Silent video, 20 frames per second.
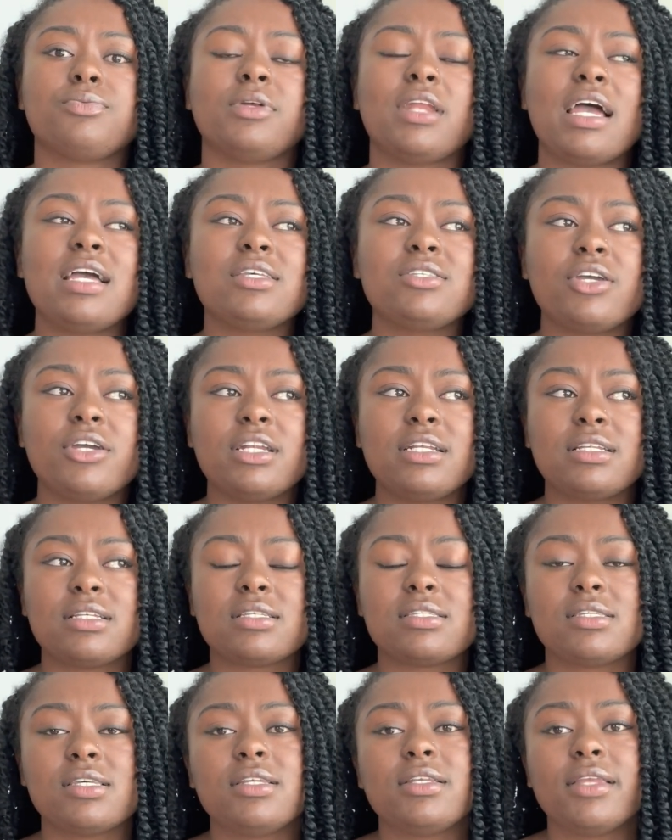when I started to
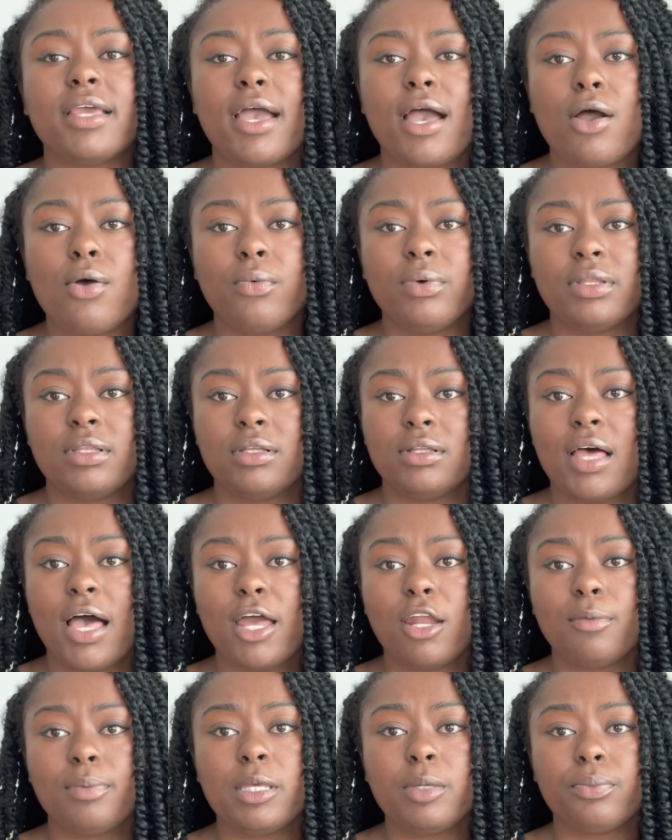sit down with a
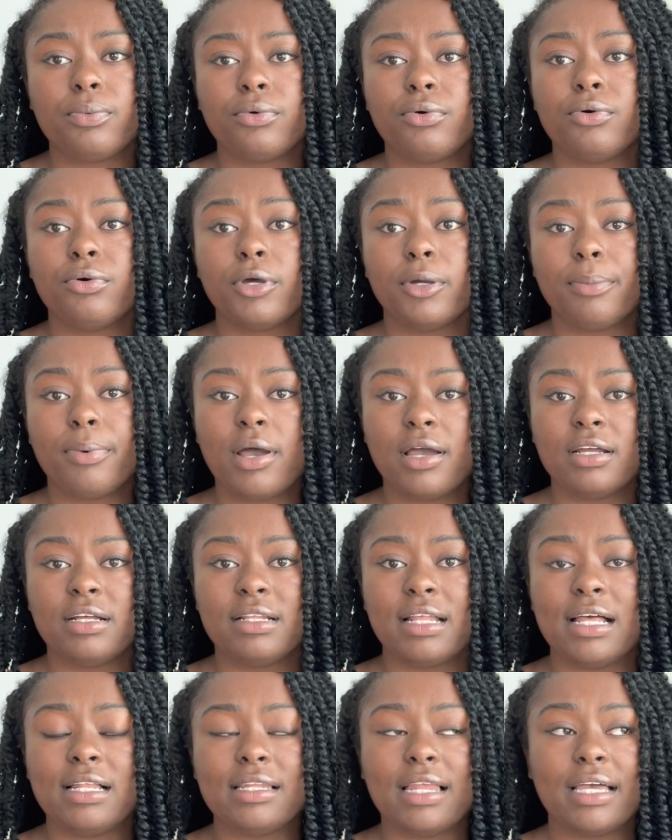lot of people who are part
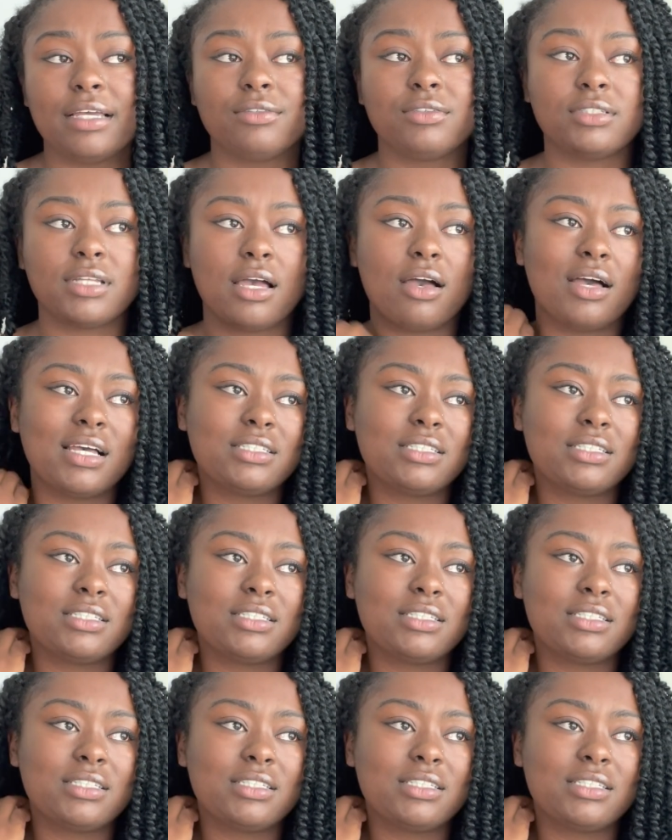of that lifestyle,